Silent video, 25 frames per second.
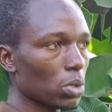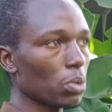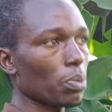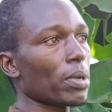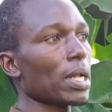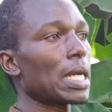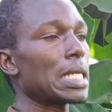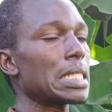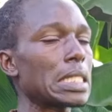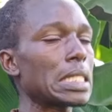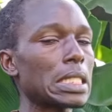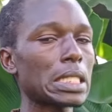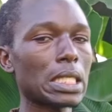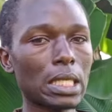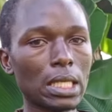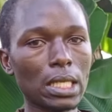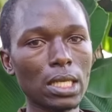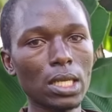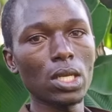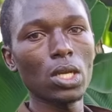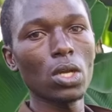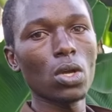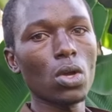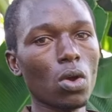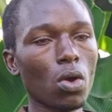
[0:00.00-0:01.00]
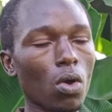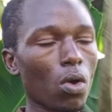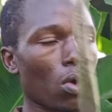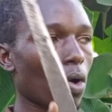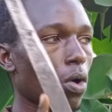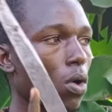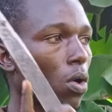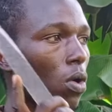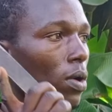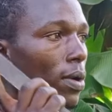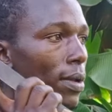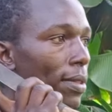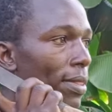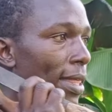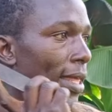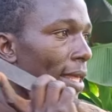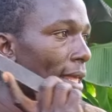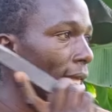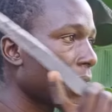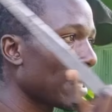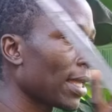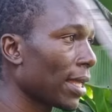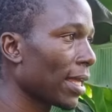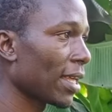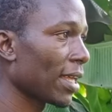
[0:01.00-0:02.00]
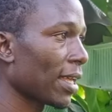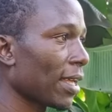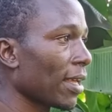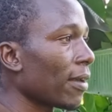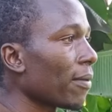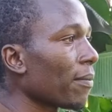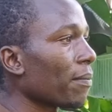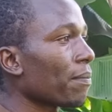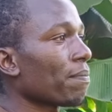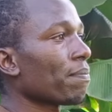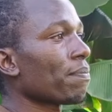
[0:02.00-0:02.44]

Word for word: to plant on the